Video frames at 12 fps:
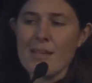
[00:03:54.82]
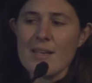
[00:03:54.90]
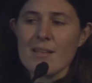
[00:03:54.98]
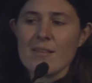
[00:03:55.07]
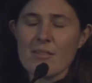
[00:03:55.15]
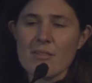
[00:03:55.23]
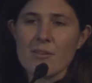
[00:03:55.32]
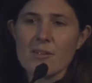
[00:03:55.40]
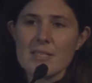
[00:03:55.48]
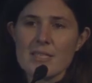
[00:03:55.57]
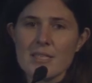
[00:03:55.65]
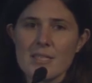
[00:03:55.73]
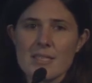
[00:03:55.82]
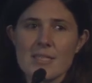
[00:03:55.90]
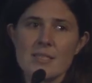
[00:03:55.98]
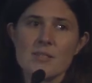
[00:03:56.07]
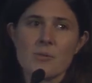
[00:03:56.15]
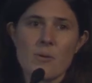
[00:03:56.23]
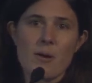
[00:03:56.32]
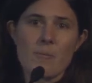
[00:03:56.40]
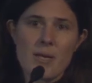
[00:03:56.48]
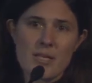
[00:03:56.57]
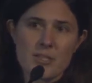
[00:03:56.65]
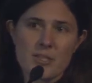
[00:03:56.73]
the third is to listen to our
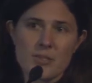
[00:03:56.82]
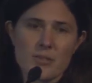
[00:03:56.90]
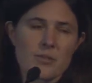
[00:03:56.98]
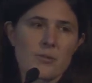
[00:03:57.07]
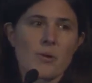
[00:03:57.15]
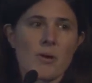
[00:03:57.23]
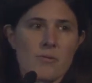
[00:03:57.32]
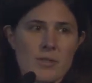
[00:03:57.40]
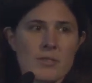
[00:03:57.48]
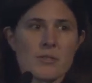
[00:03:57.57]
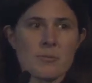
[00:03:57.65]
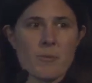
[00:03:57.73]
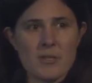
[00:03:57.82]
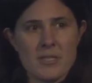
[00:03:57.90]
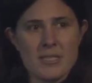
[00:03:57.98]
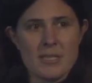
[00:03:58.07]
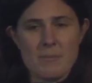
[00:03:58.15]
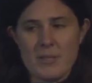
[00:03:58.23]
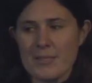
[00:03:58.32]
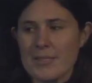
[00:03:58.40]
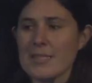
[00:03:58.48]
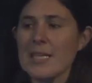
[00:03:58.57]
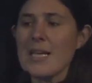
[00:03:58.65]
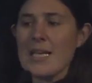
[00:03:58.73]
patients or our research participants
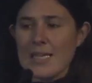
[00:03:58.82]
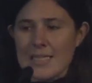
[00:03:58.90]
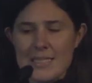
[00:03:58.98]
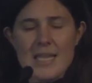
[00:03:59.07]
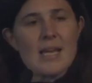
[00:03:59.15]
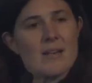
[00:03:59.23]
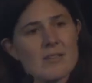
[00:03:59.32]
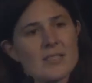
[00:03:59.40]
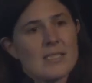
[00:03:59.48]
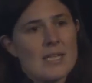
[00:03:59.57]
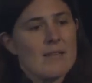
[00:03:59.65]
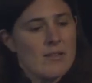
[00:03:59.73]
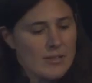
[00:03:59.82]
because they understand their